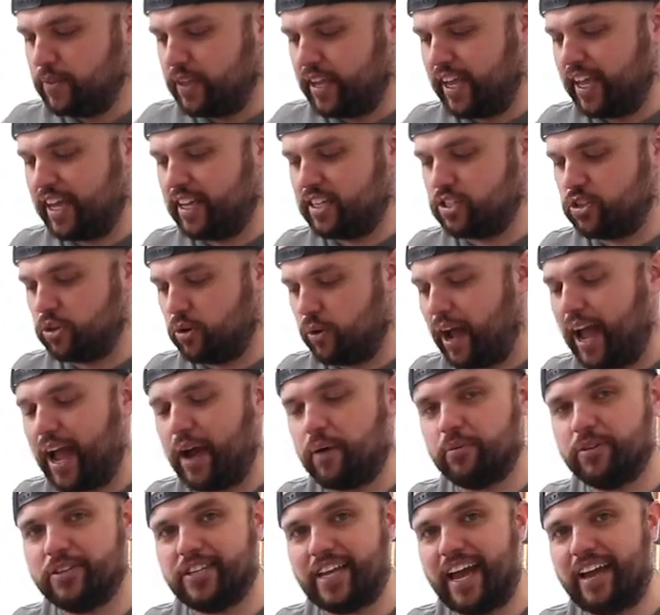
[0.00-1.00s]
And so
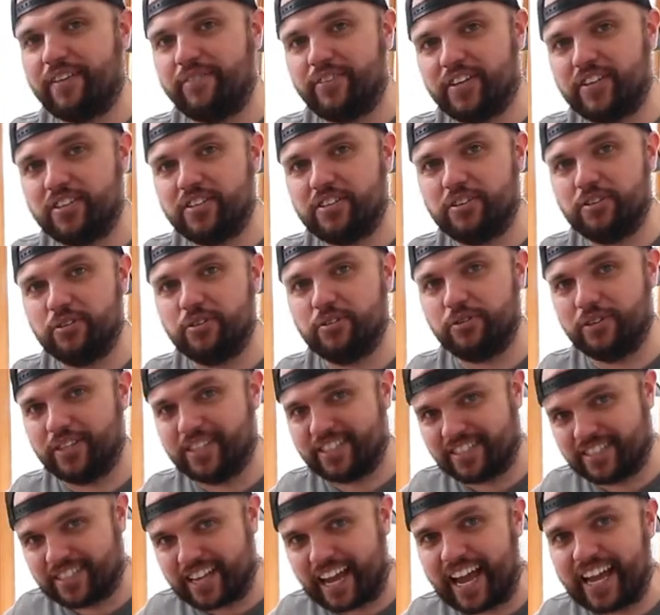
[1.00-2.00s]
I will dive into
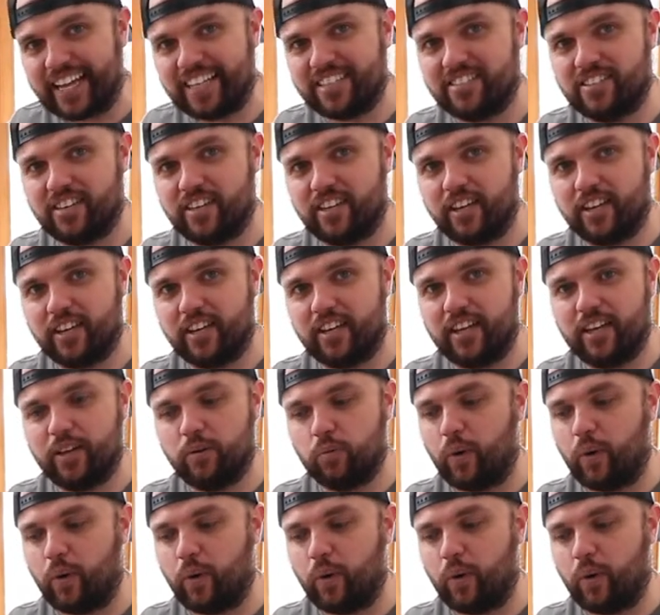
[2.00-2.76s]
the sizing